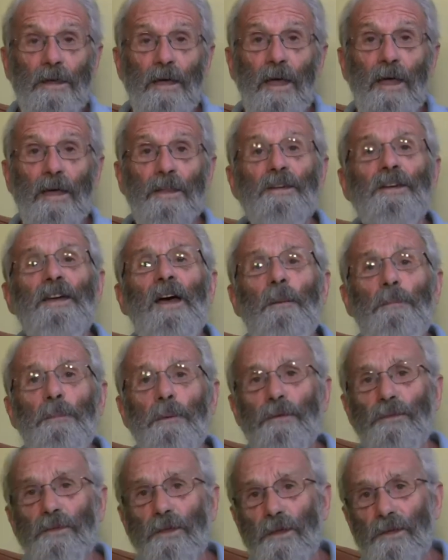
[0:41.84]
And a
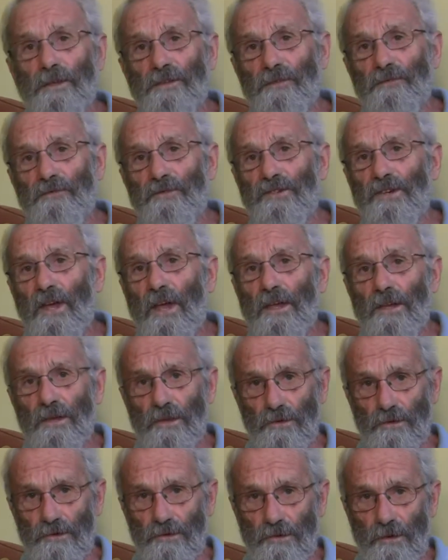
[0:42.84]
couple of things have
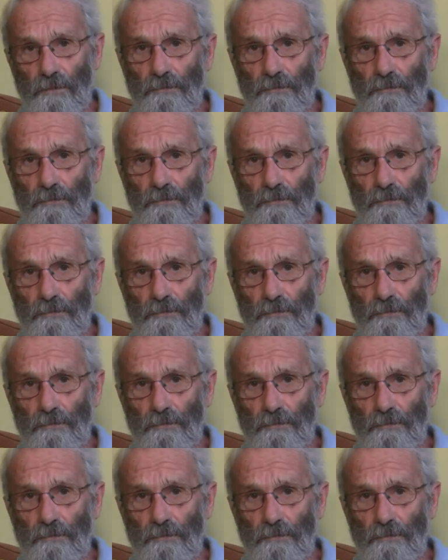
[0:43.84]
changed.